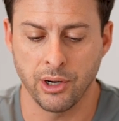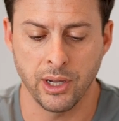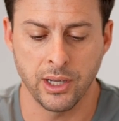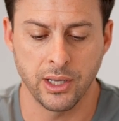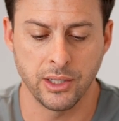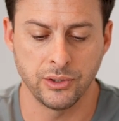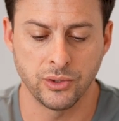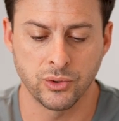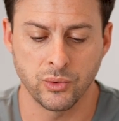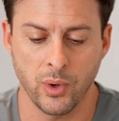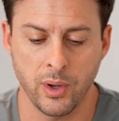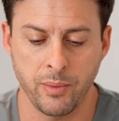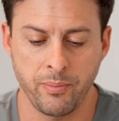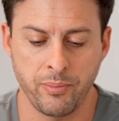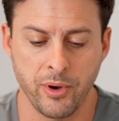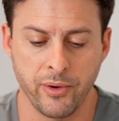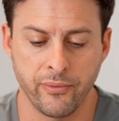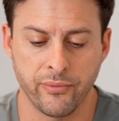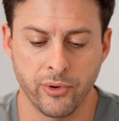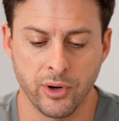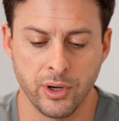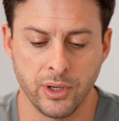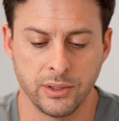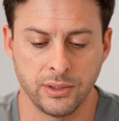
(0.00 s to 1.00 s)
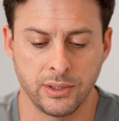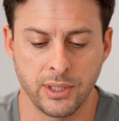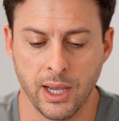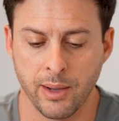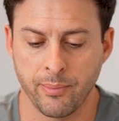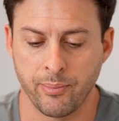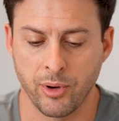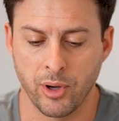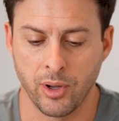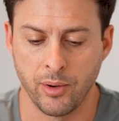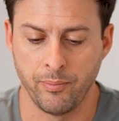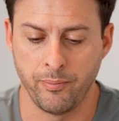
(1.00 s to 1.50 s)
I can swipe over and
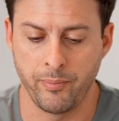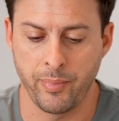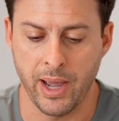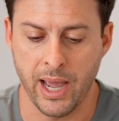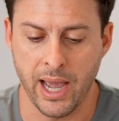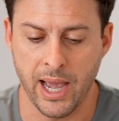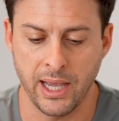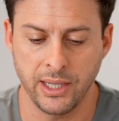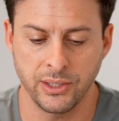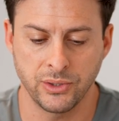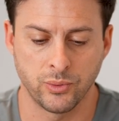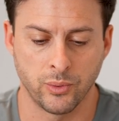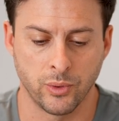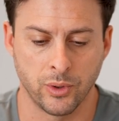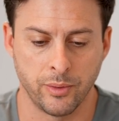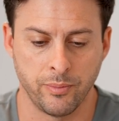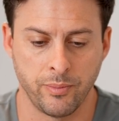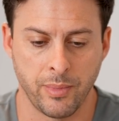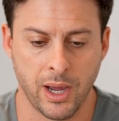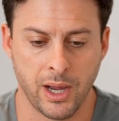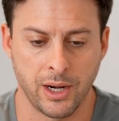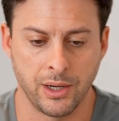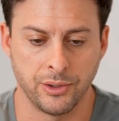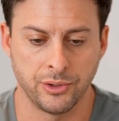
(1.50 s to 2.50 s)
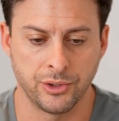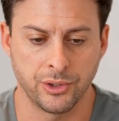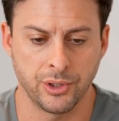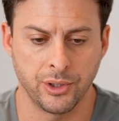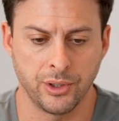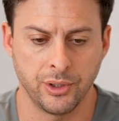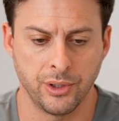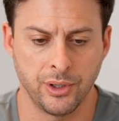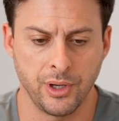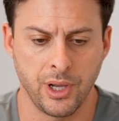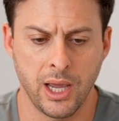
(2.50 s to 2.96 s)
tap on password manager